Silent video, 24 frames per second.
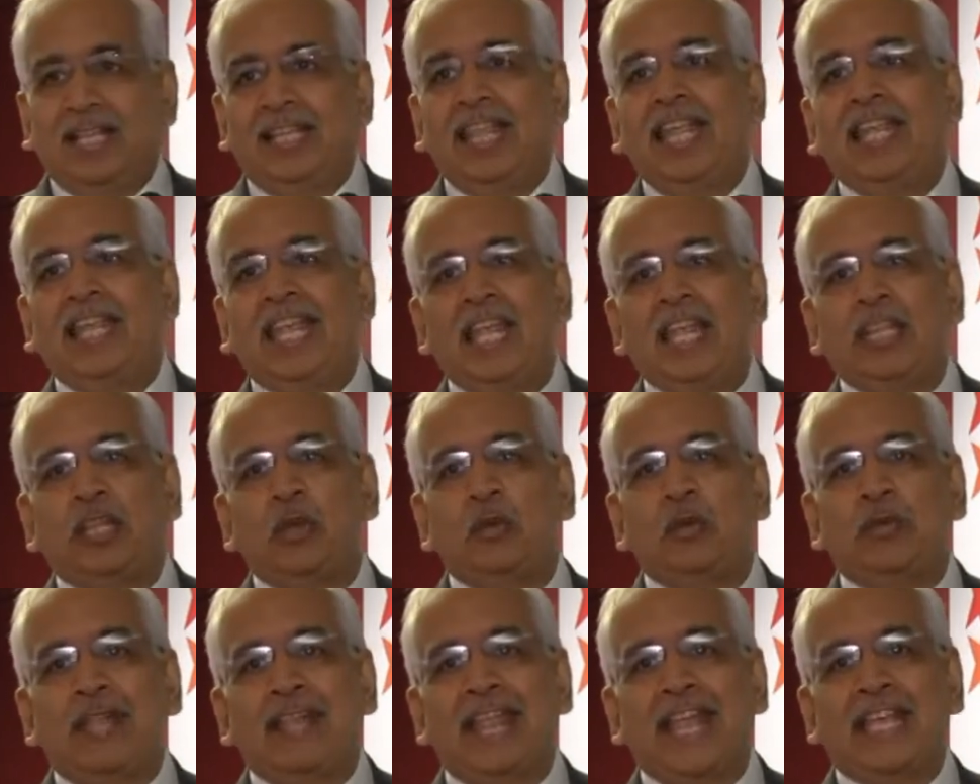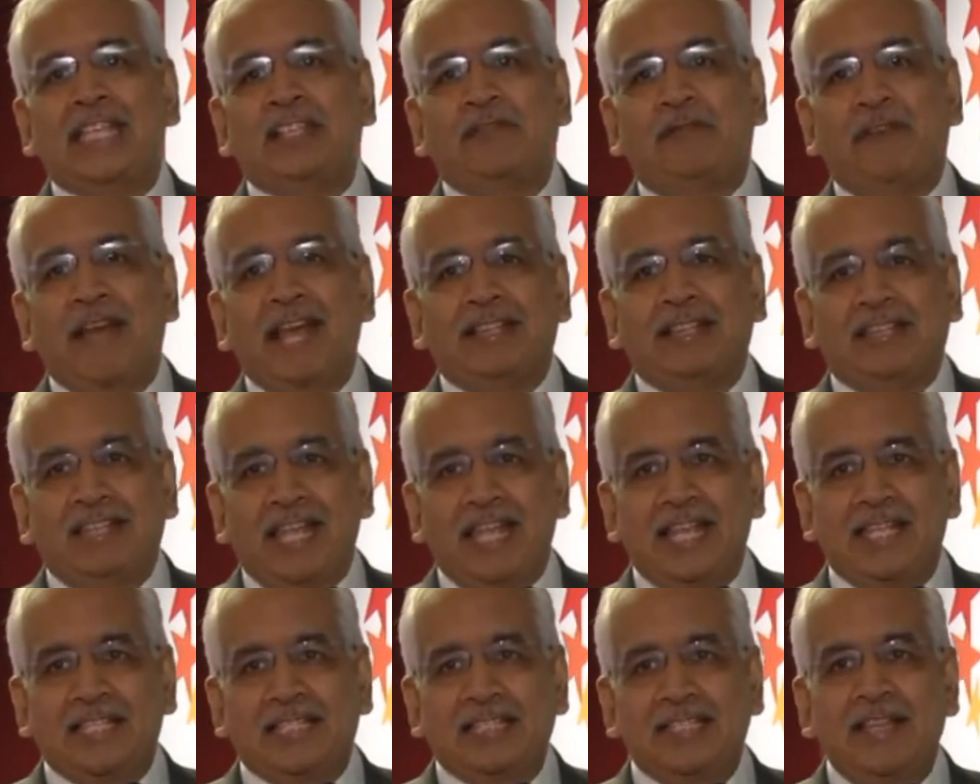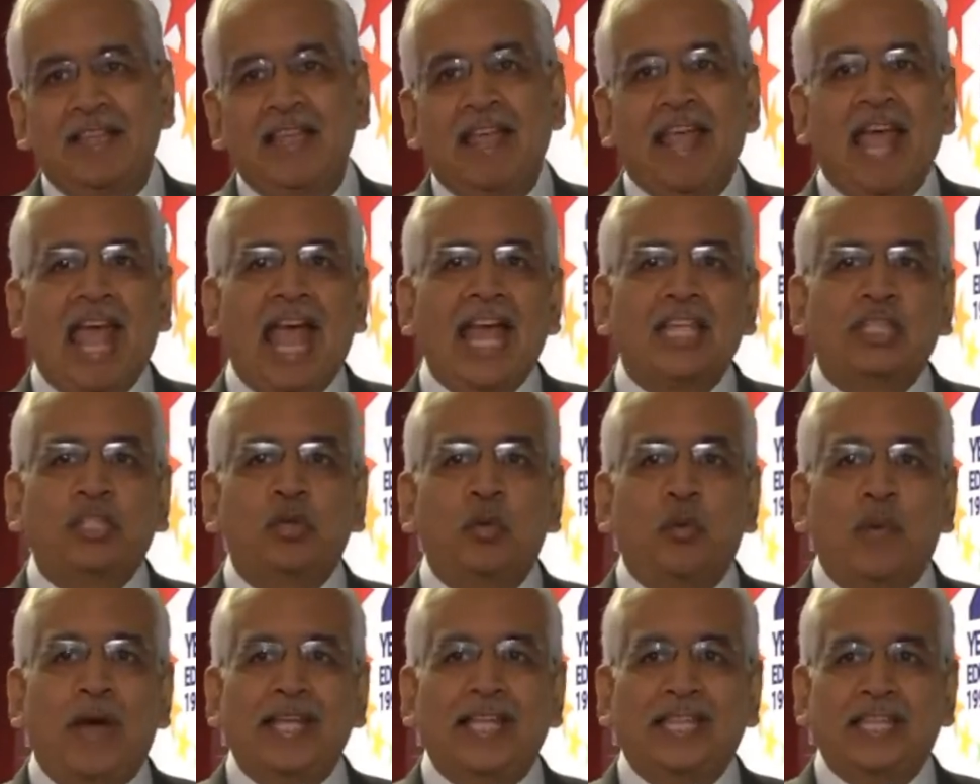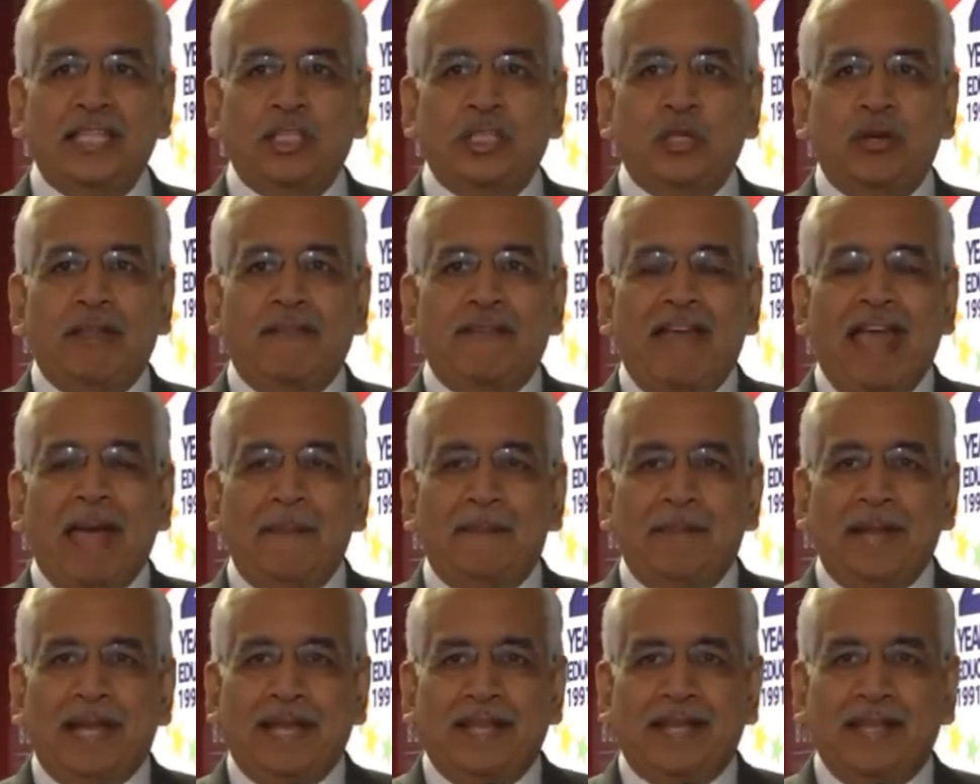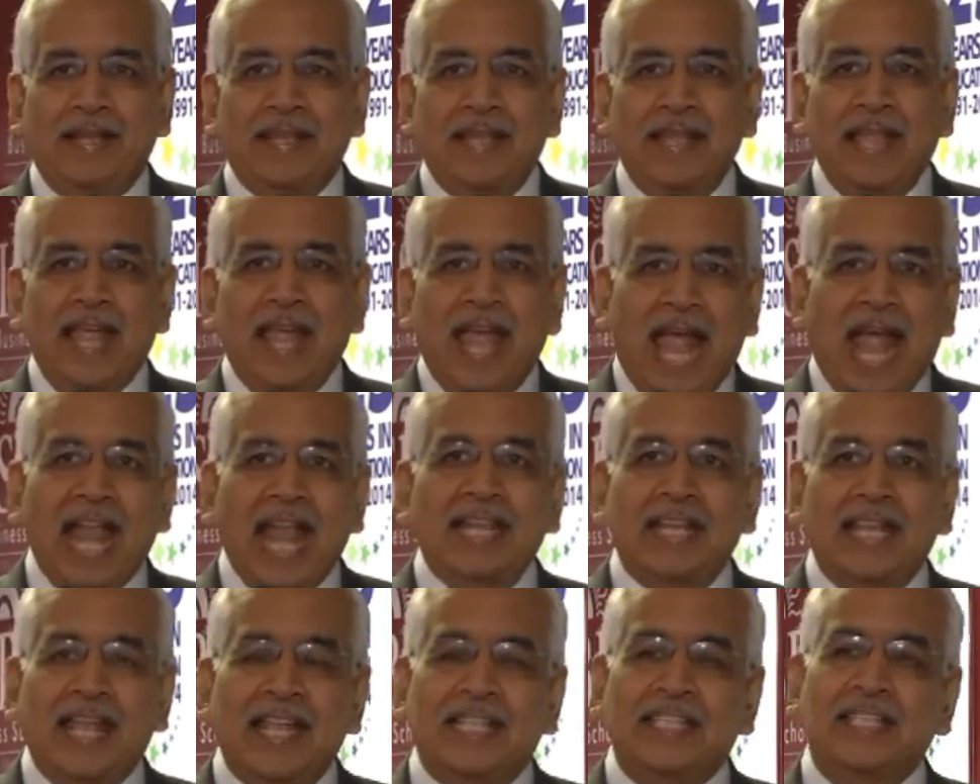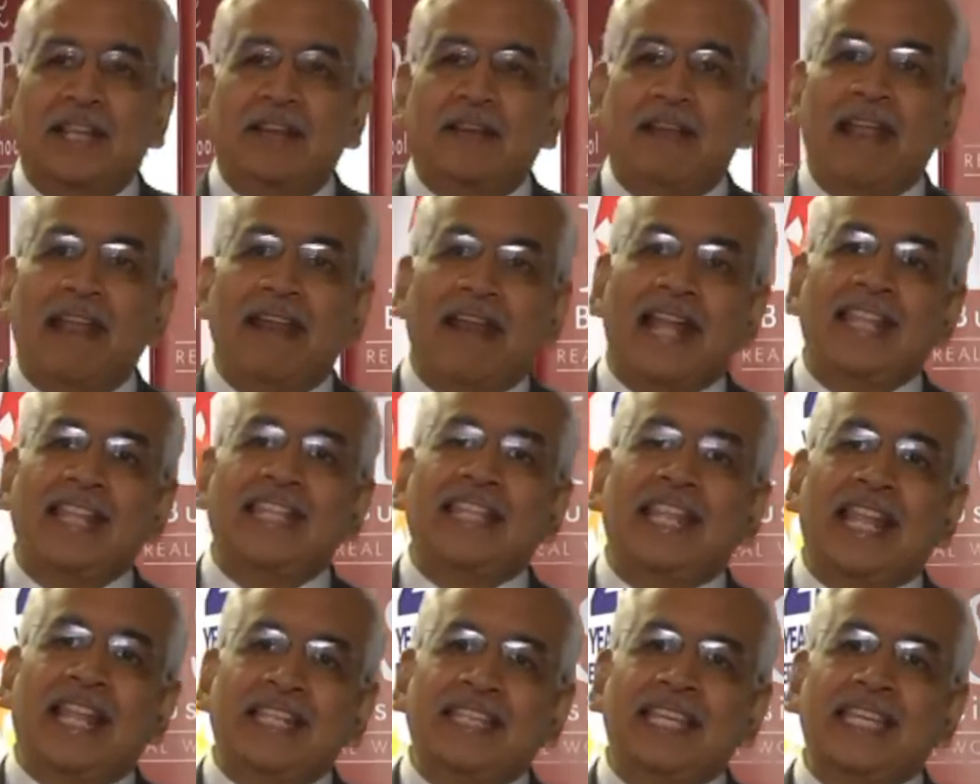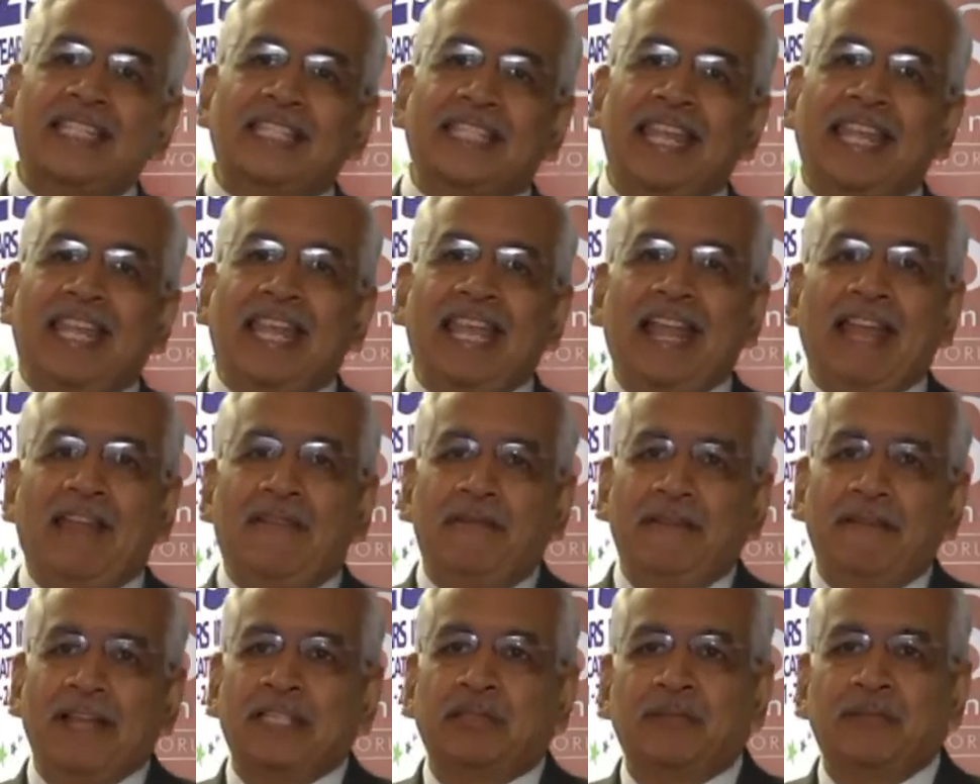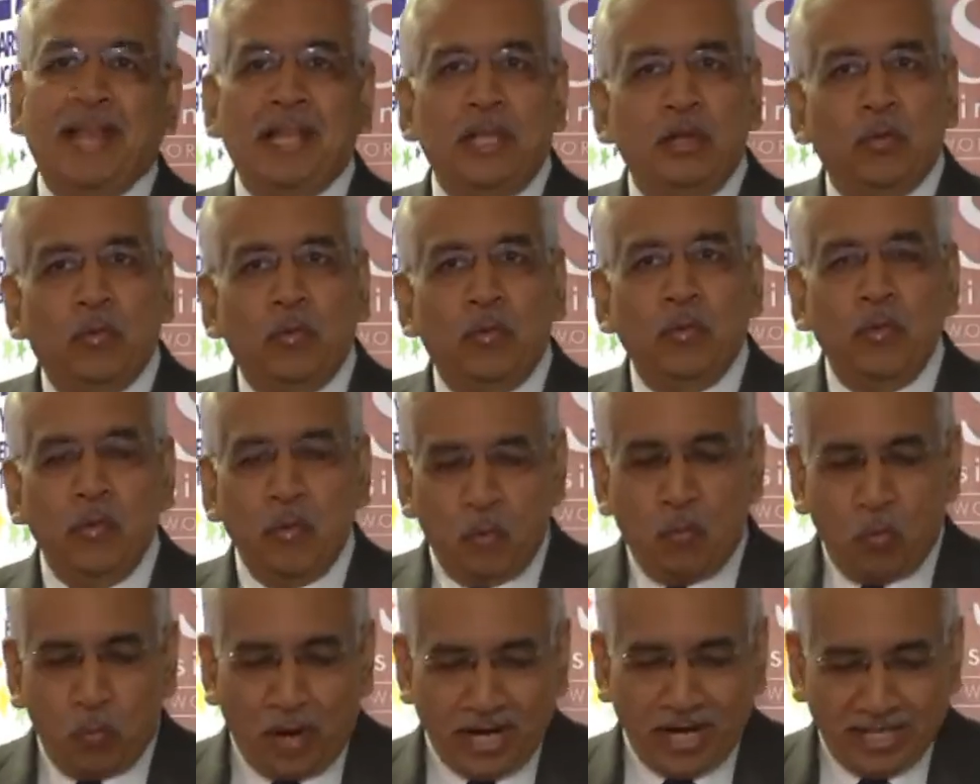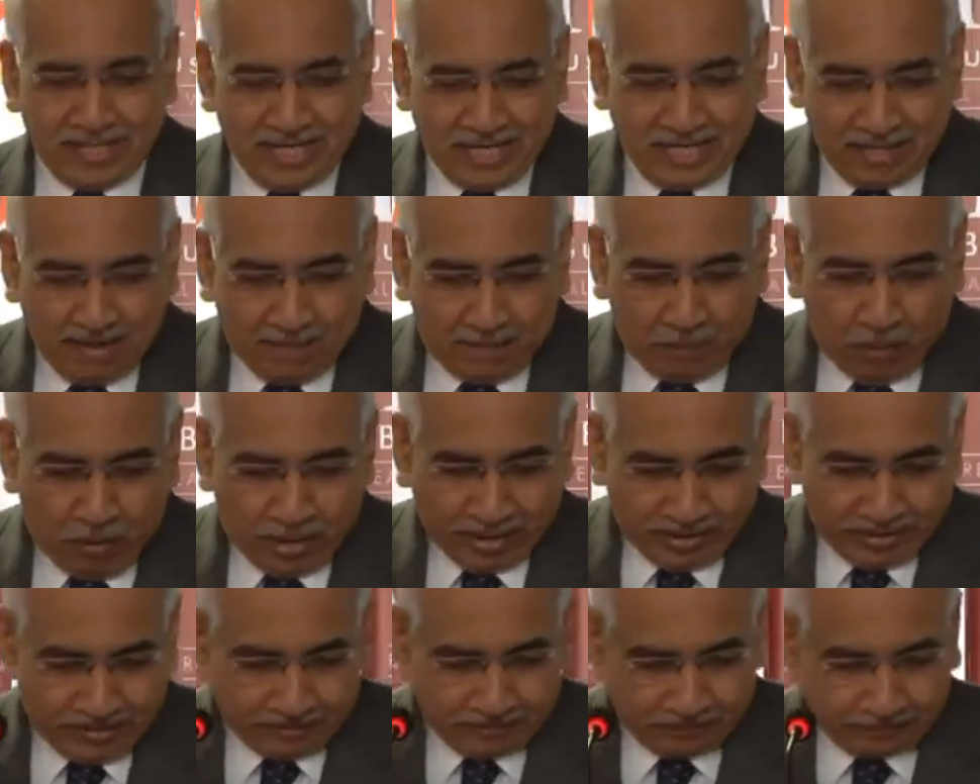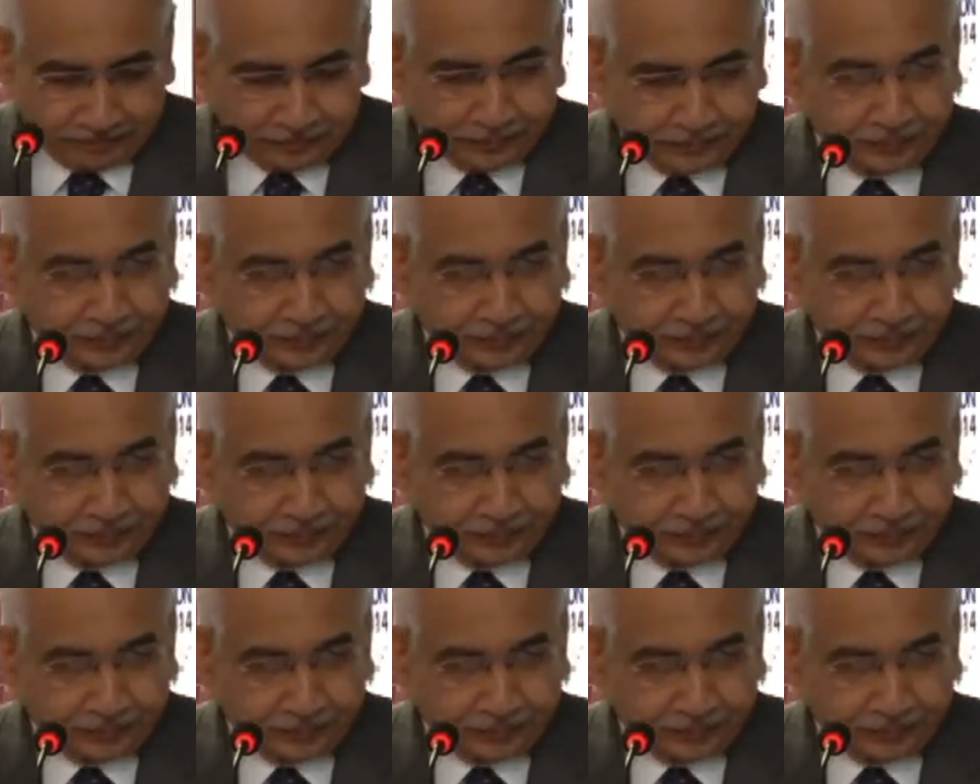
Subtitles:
Thinking through the next 5 things as to why this could have happened, and etc., rather than just taking at face value one data point.